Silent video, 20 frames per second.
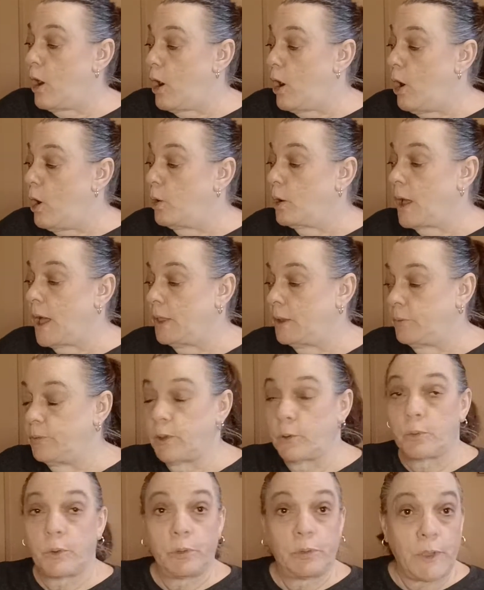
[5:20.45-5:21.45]
all kind of
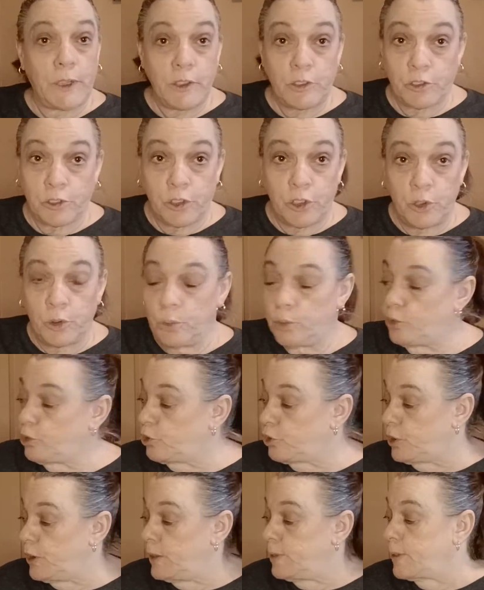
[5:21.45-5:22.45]
different things too.
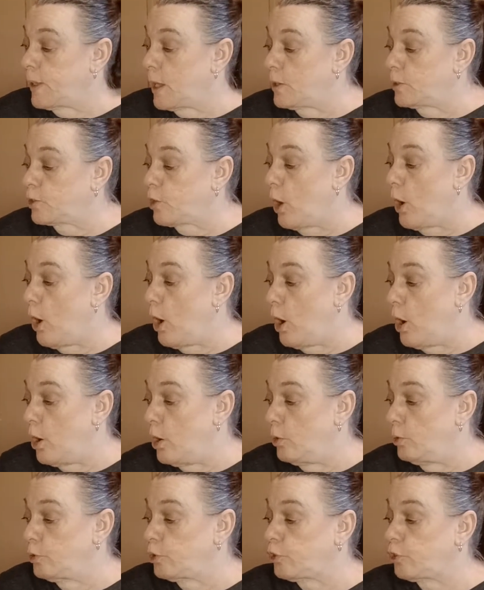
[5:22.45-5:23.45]
She does
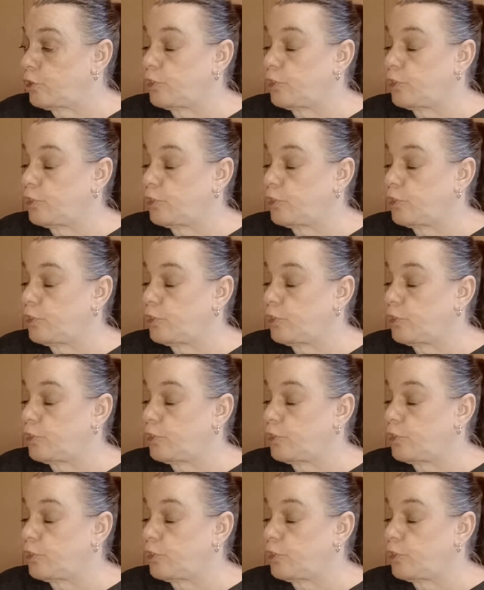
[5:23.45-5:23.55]
hauls,